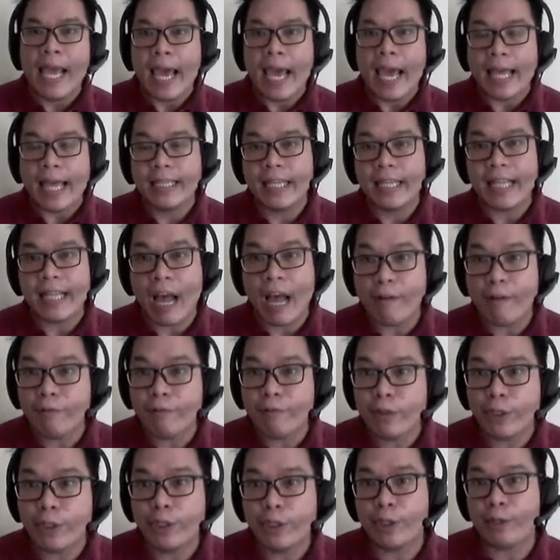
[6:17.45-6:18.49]
And then
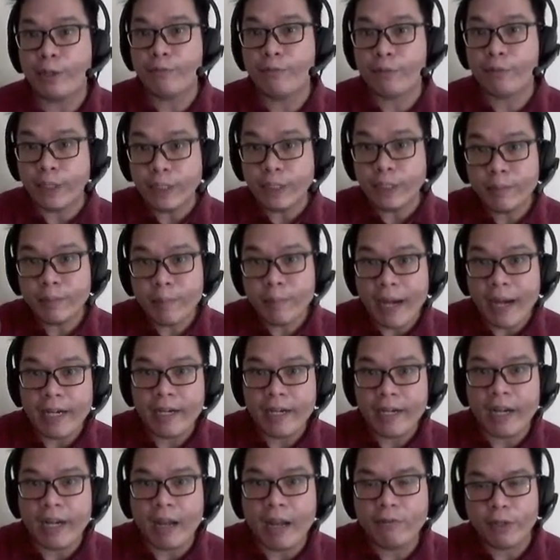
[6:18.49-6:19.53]
after your first
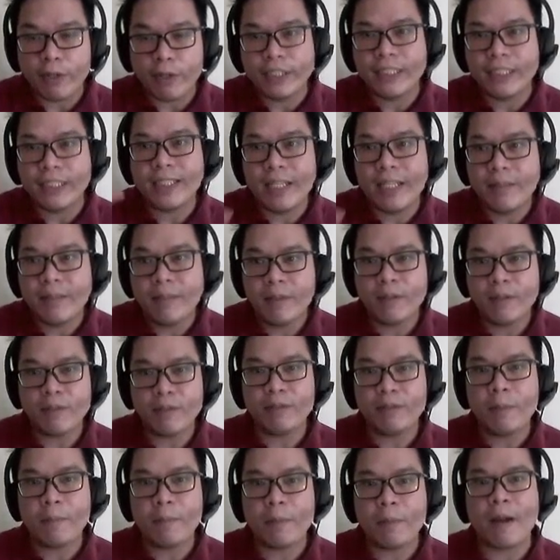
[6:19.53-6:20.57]
paragraph or statement
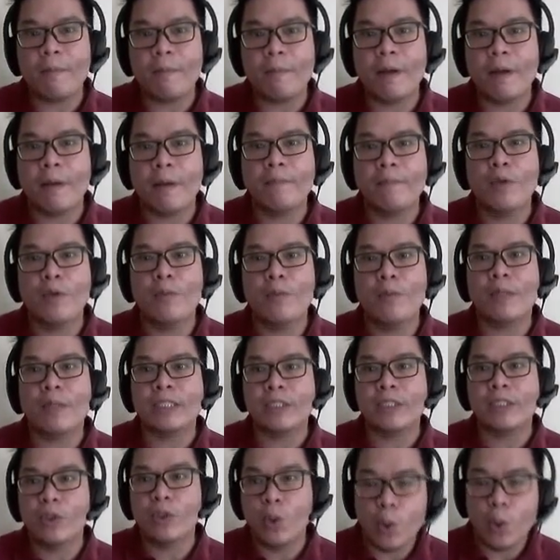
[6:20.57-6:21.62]
of the problem, you
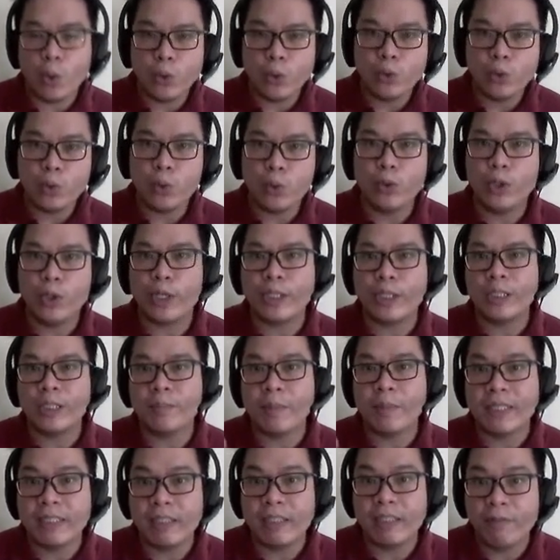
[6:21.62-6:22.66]
must go to your
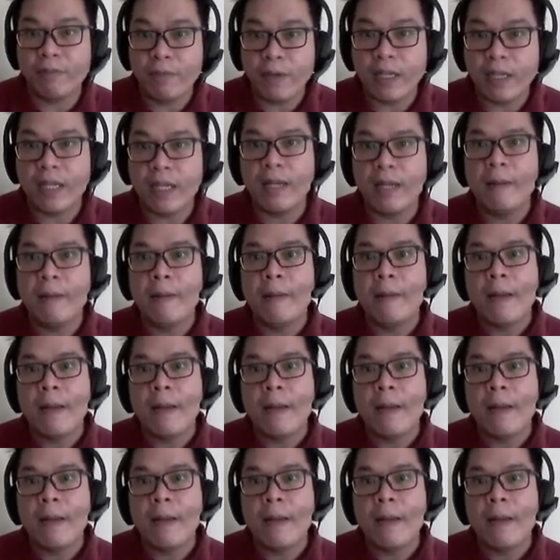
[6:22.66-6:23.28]
specific